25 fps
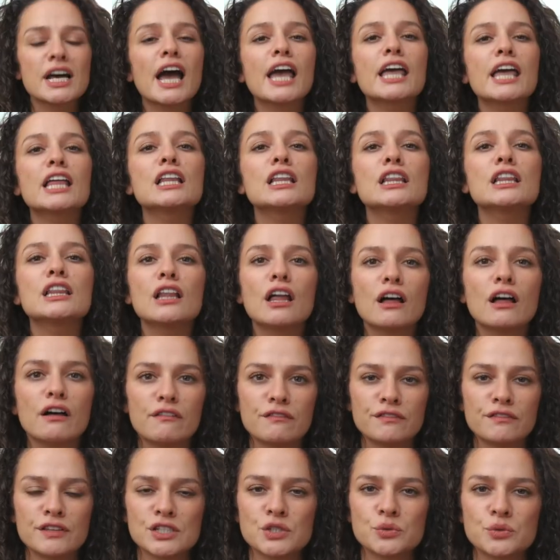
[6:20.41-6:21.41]
I
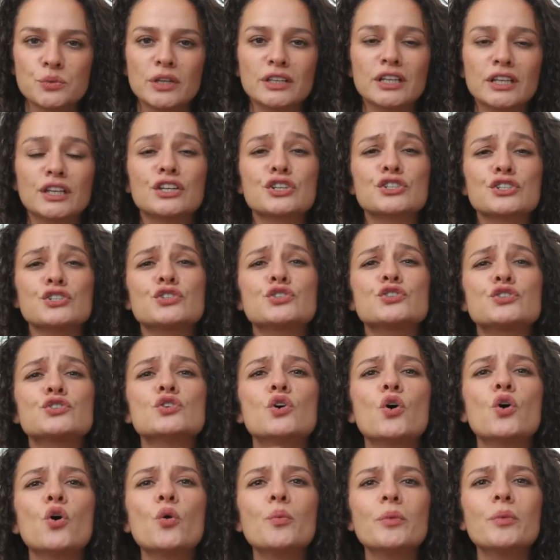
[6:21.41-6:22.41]
love this one, and there's
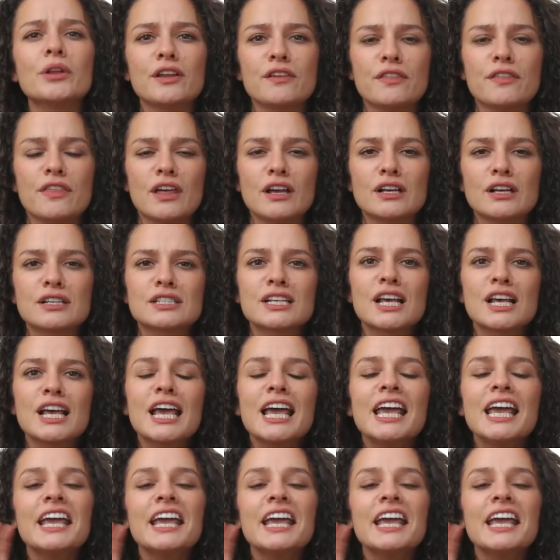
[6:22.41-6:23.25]
so many things